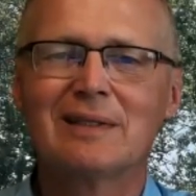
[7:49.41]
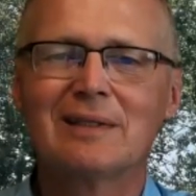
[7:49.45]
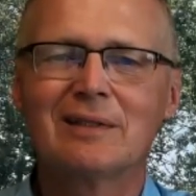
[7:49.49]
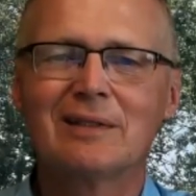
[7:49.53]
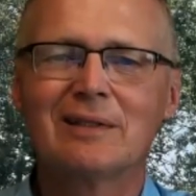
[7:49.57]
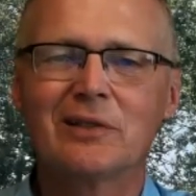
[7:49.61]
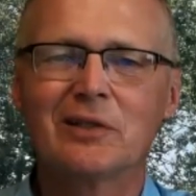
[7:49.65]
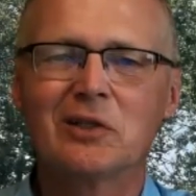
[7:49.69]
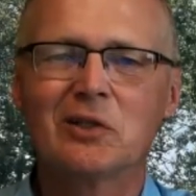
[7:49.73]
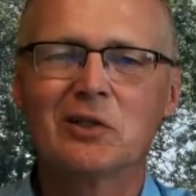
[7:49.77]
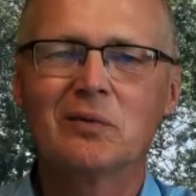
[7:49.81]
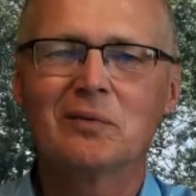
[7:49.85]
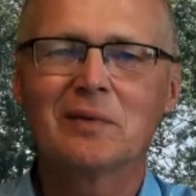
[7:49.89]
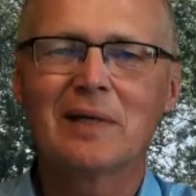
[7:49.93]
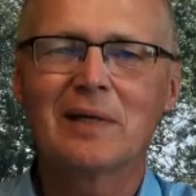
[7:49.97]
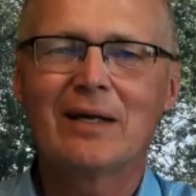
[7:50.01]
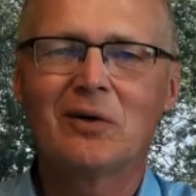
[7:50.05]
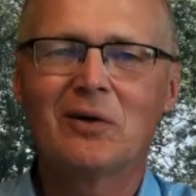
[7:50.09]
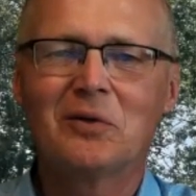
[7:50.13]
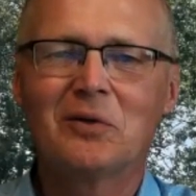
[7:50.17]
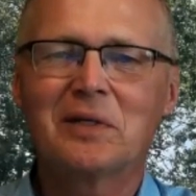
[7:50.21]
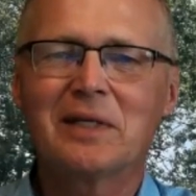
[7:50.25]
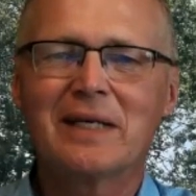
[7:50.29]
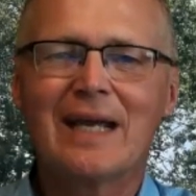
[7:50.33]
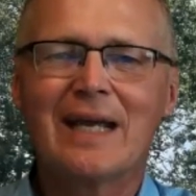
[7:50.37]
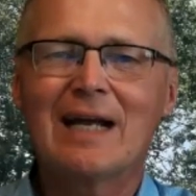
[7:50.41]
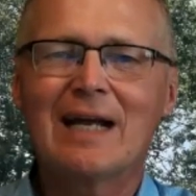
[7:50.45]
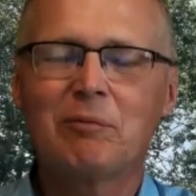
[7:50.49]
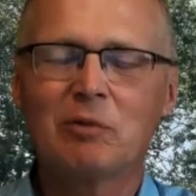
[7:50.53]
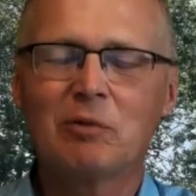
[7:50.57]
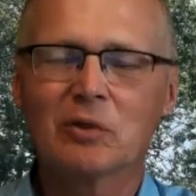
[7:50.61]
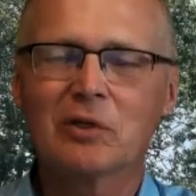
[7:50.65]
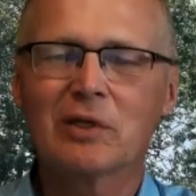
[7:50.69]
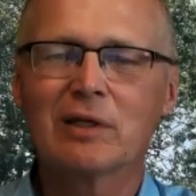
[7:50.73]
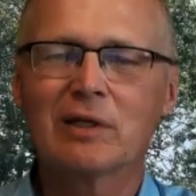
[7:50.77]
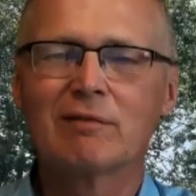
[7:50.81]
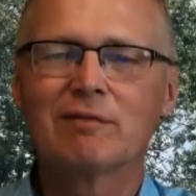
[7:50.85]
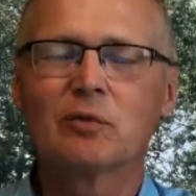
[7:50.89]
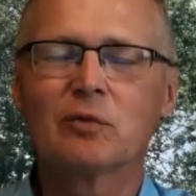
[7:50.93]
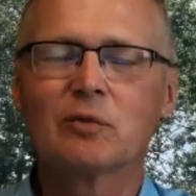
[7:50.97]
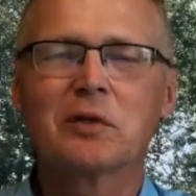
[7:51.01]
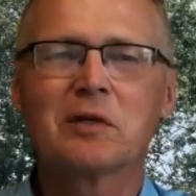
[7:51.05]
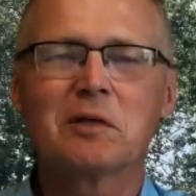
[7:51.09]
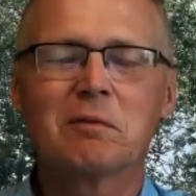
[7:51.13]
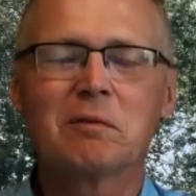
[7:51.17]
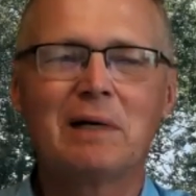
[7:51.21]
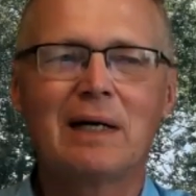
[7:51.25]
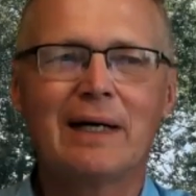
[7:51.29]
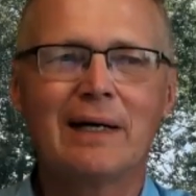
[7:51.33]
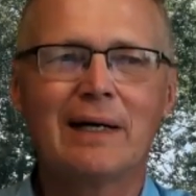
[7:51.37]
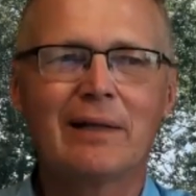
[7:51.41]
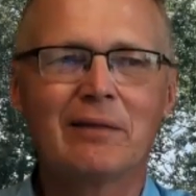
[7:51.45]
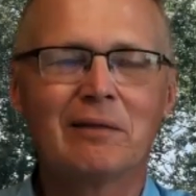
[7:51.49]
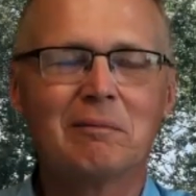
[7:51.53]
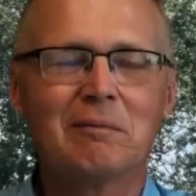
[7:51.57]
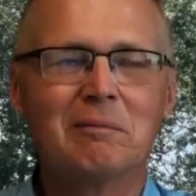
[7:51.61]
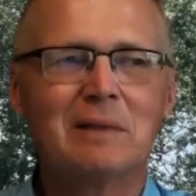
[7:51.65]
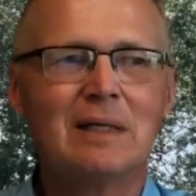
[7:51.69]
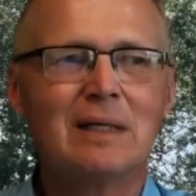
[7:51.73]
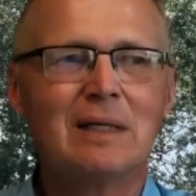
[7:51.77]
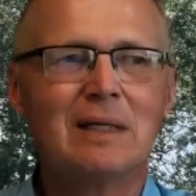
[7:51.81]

You know, only Apple can afford to buy them.